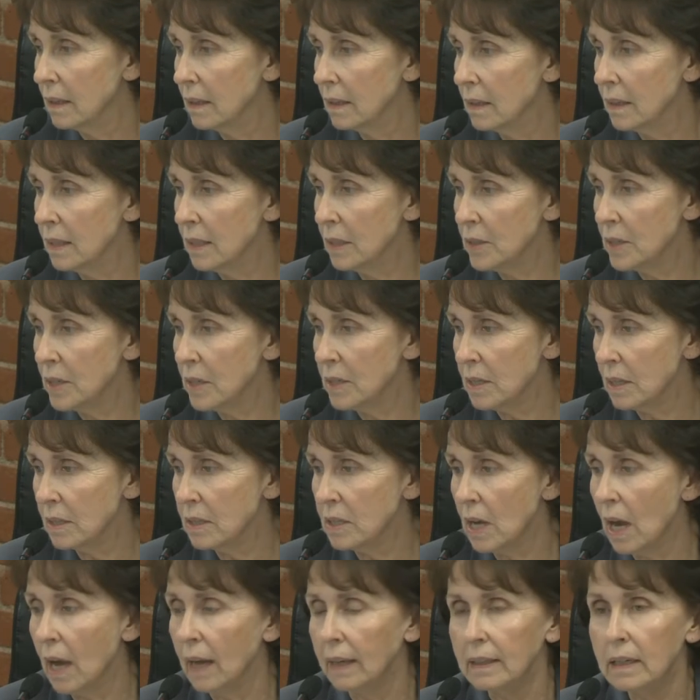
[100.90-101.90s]
This is a
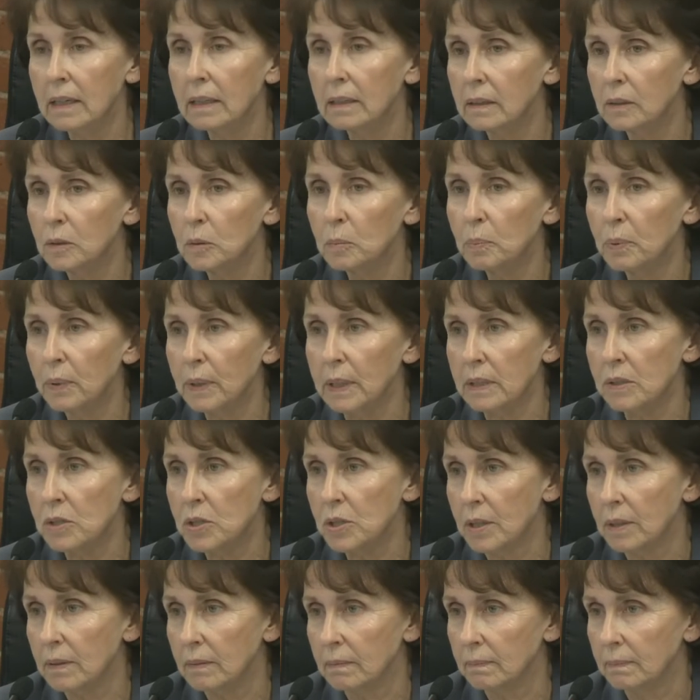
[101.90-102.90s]
tiny little
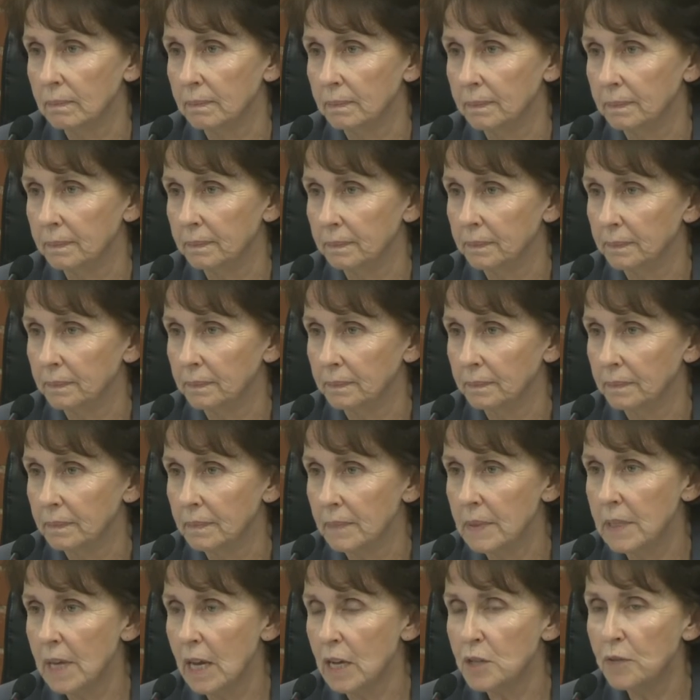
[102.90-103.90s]
bridge.
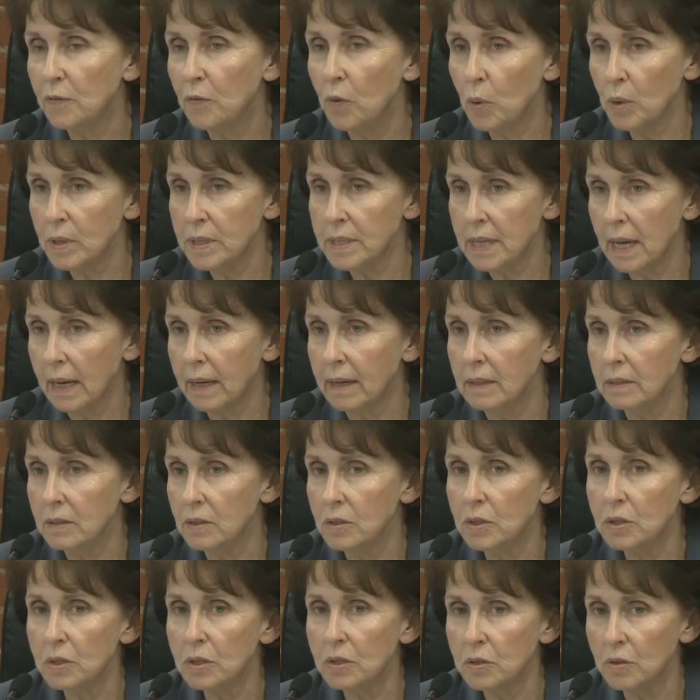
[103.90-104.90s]
It takes 4 seconds
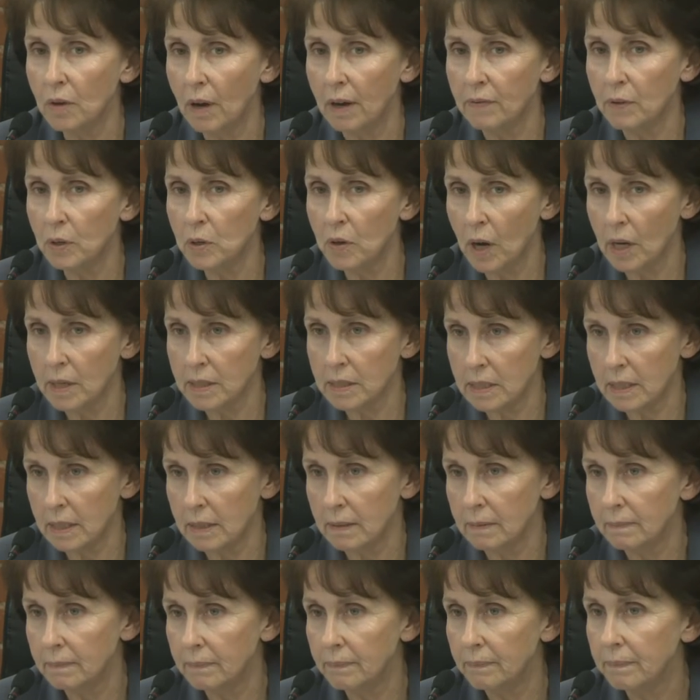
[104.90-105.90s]
to drive across
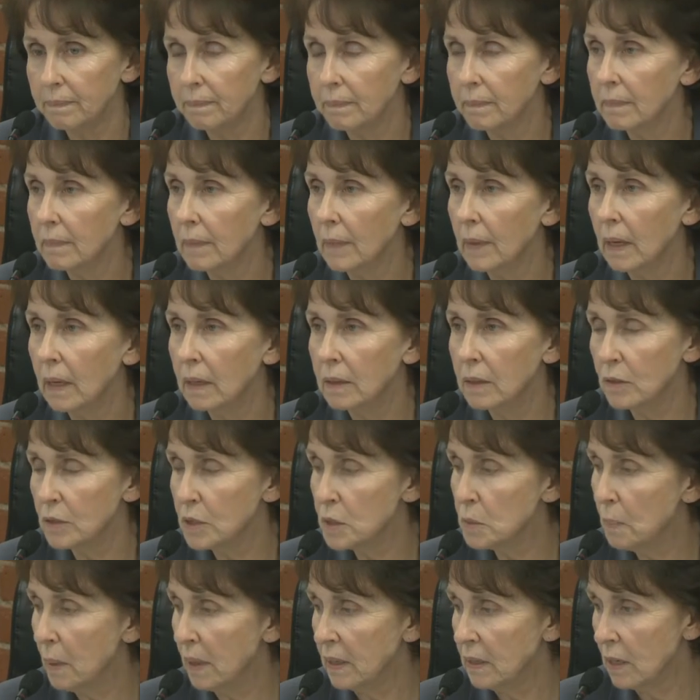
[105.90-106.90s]
it, and they're
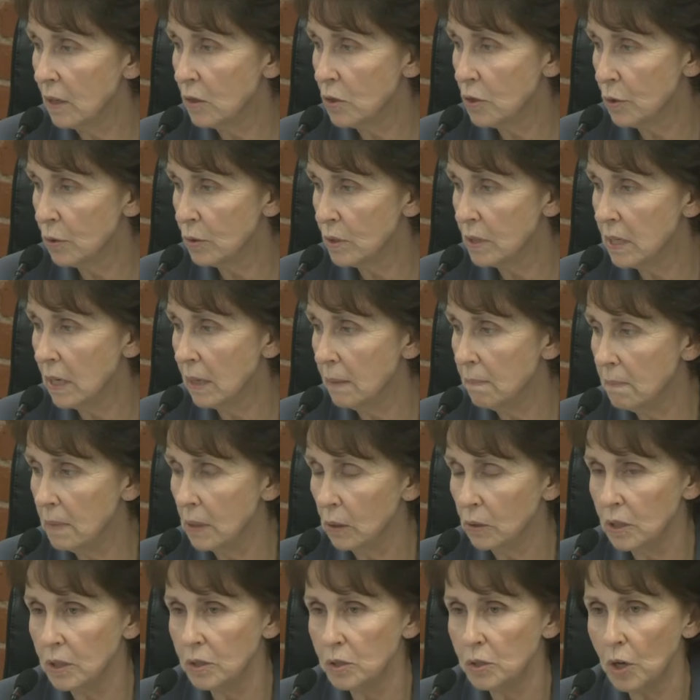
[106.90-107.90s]
spending $13
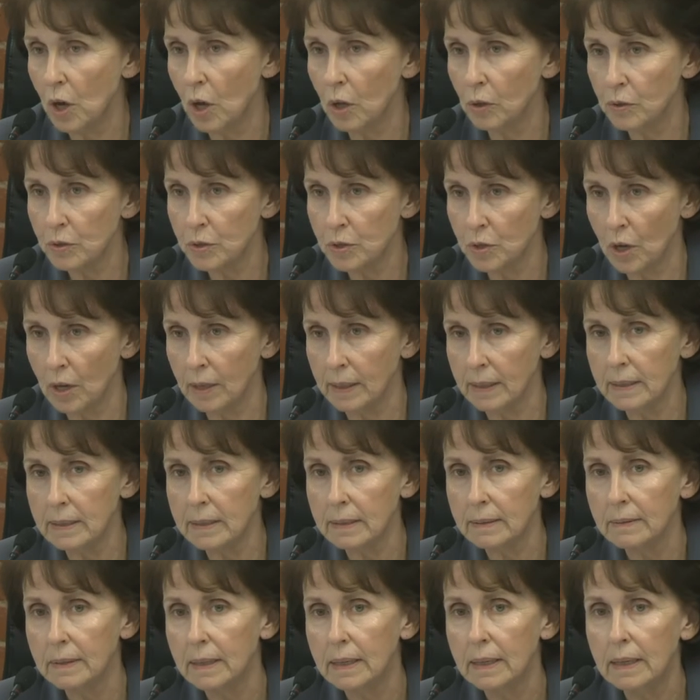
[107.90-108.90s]
million on
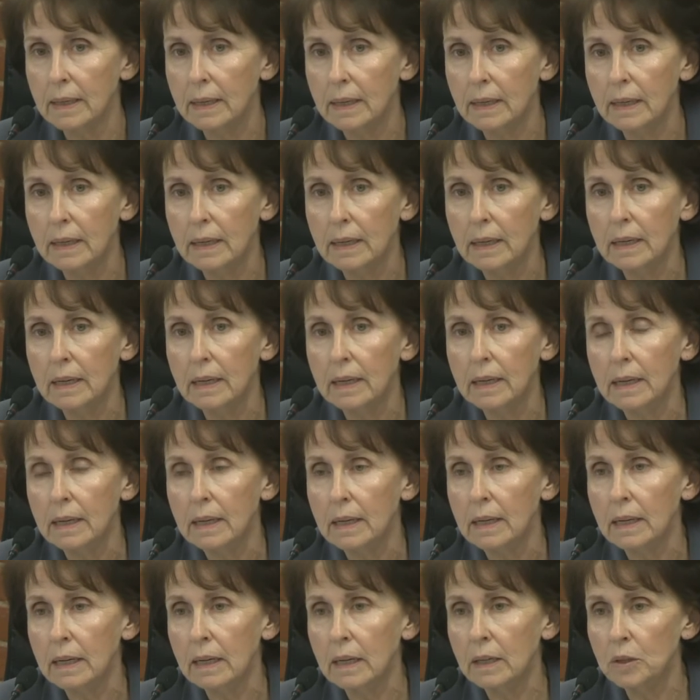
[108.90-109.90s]
it.
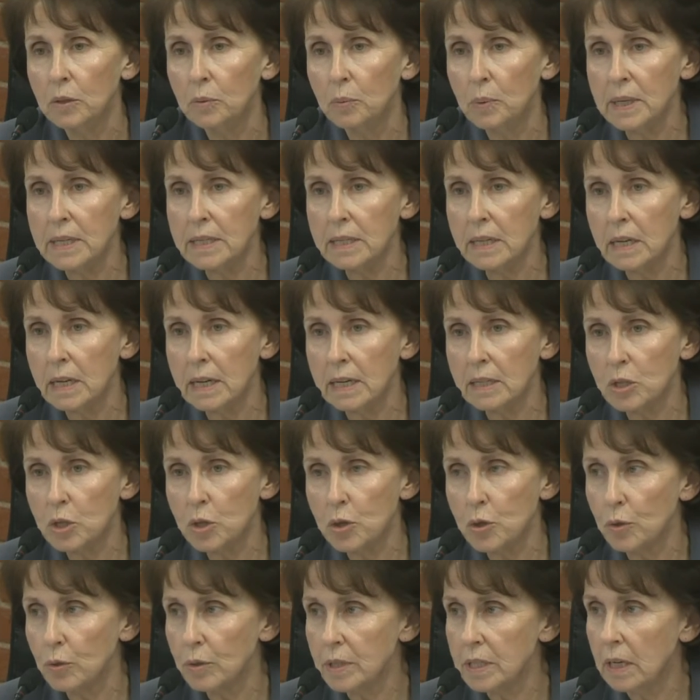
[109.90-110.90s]
And the reason it's
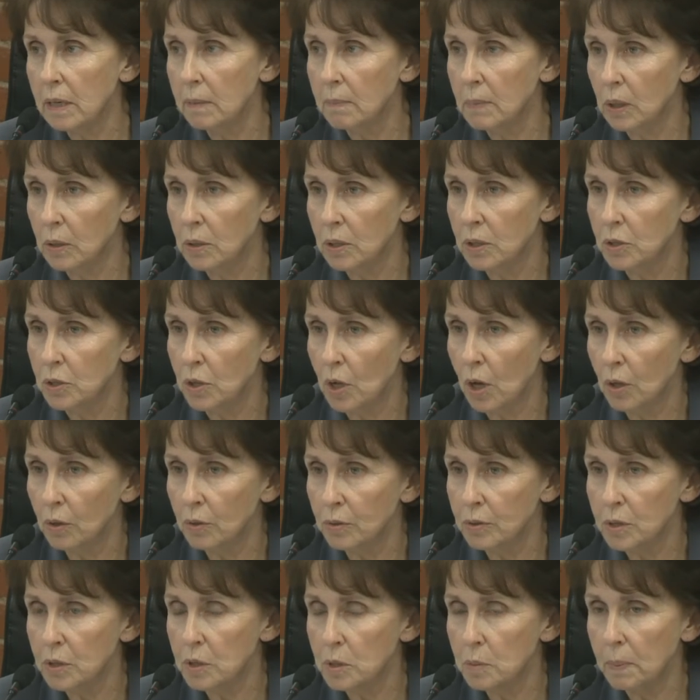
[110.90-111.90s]
$13 million
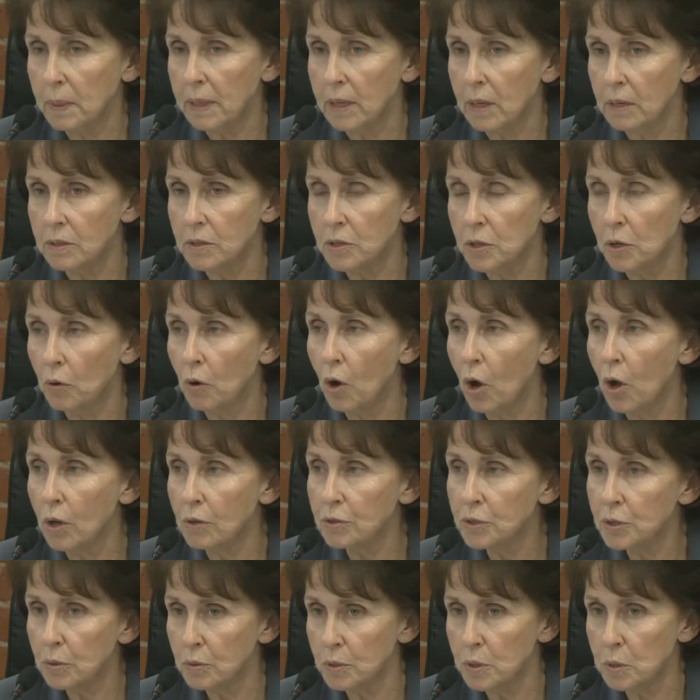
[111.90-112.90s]
is because they're
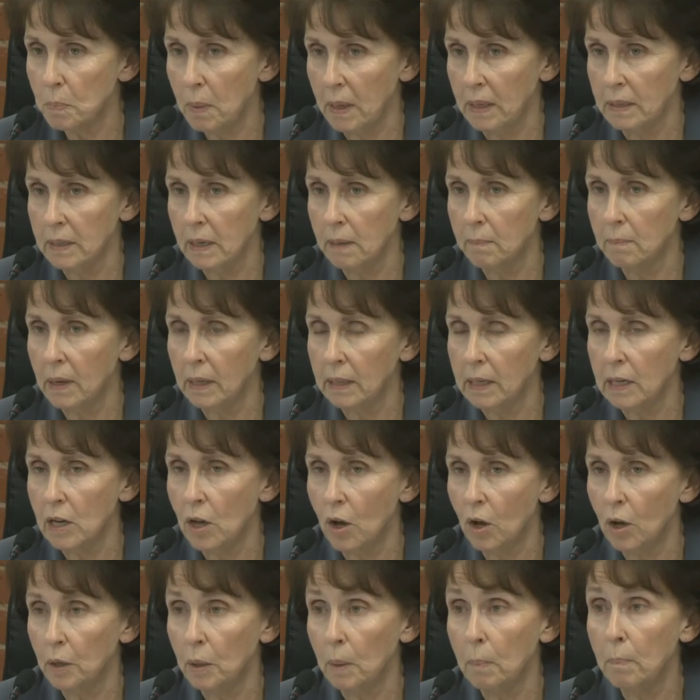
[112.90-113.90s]
also spending money
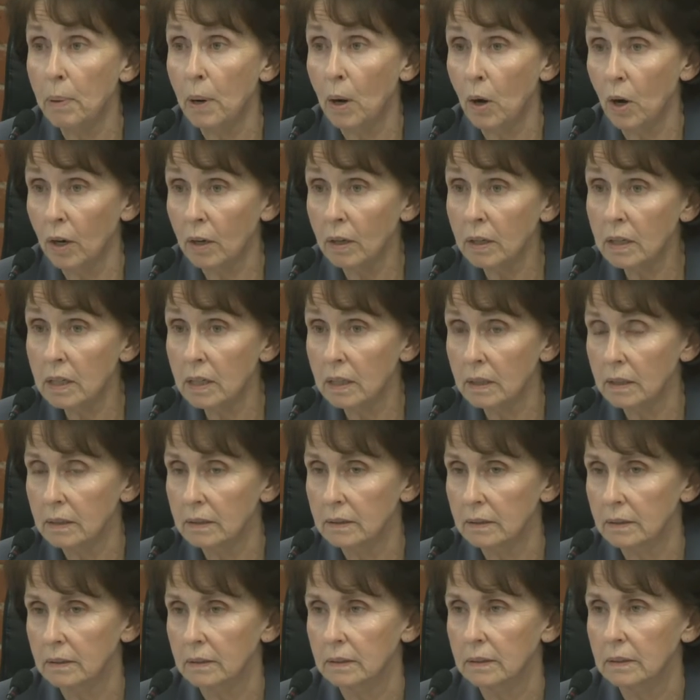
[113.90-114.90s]
on a park
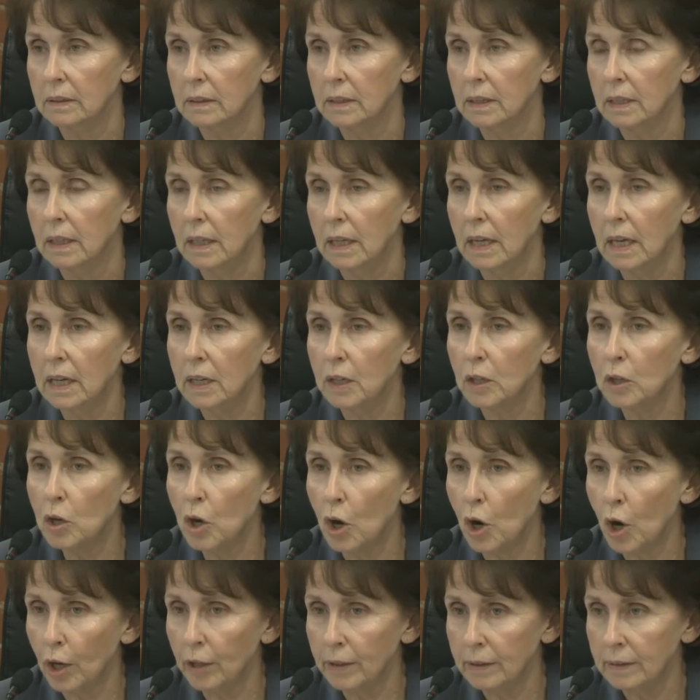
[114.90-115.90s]
and a
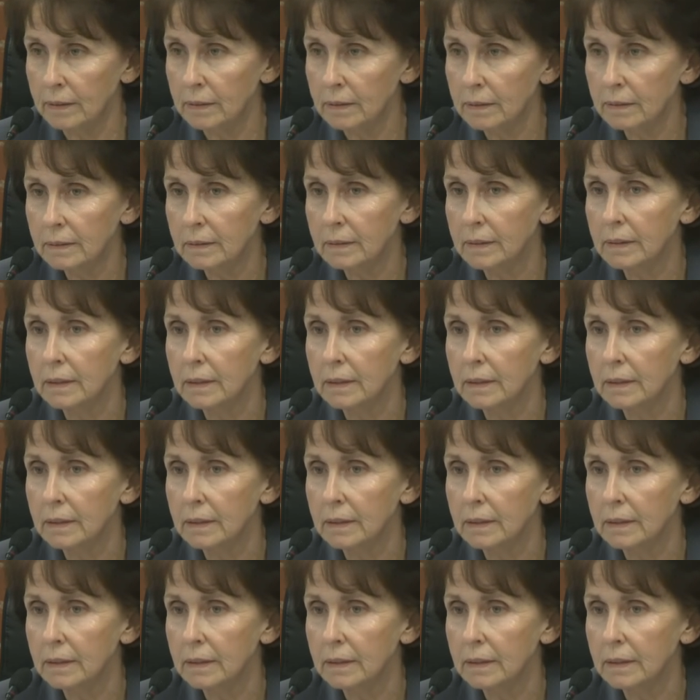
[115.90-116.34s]
garden